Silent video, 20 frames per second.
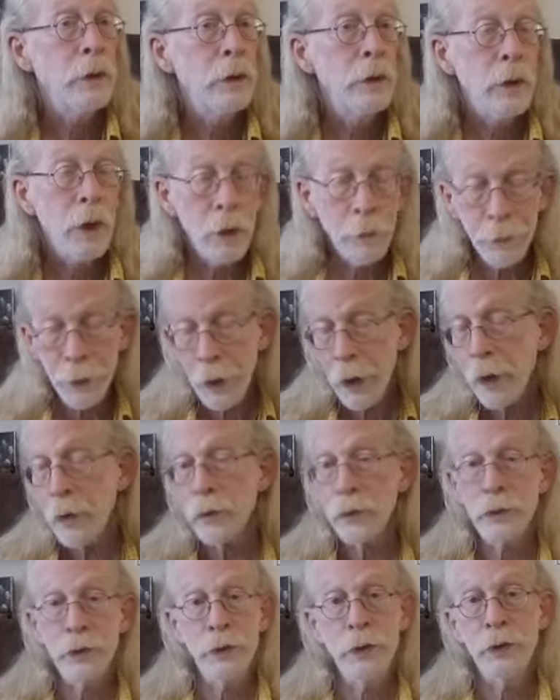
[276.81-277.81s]

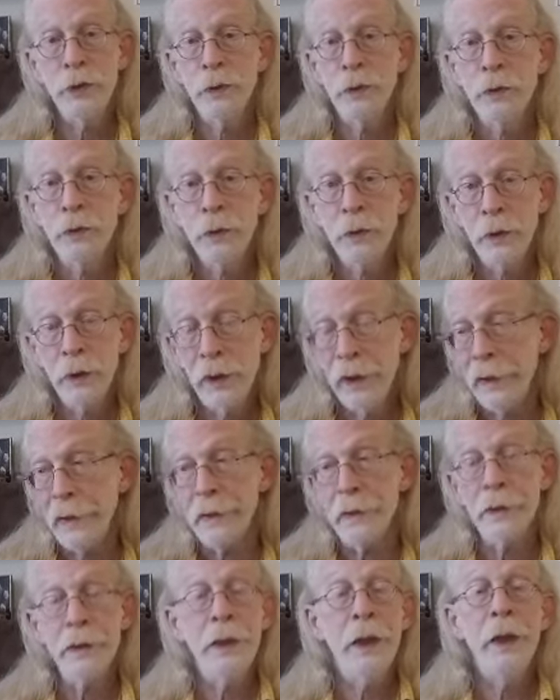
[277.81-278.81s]
approach
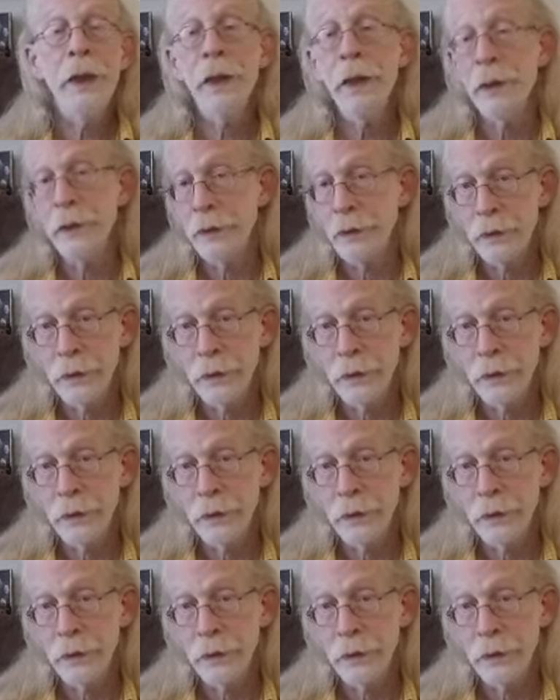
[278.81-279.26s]
these days,